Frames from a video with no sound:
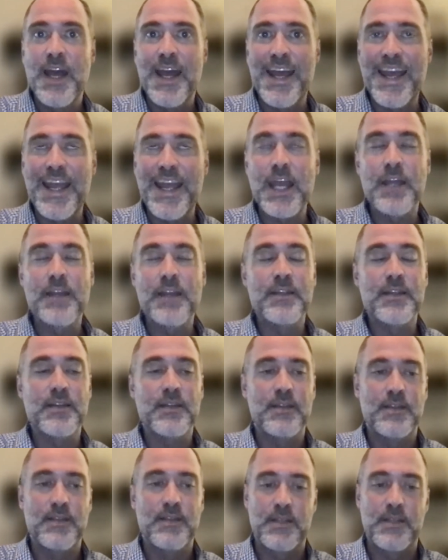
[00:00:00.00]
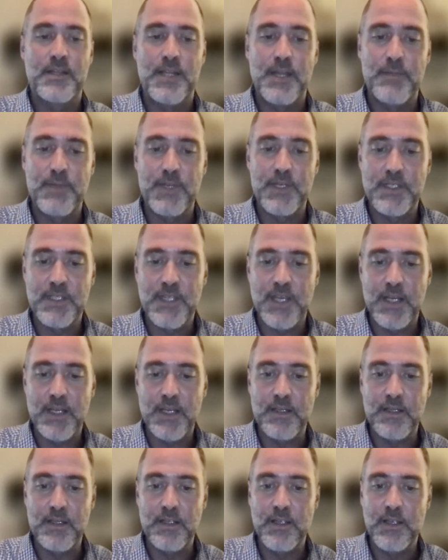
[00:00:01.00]
And I'm
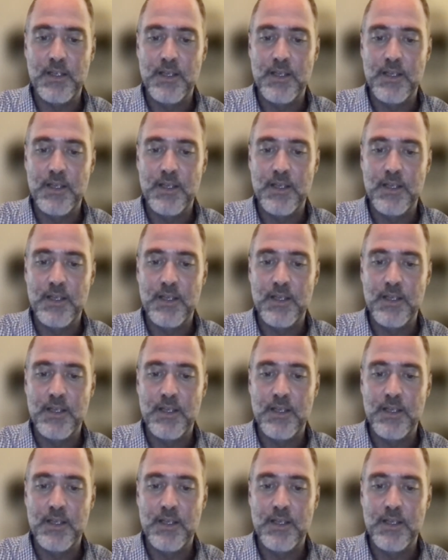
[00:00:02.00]
excited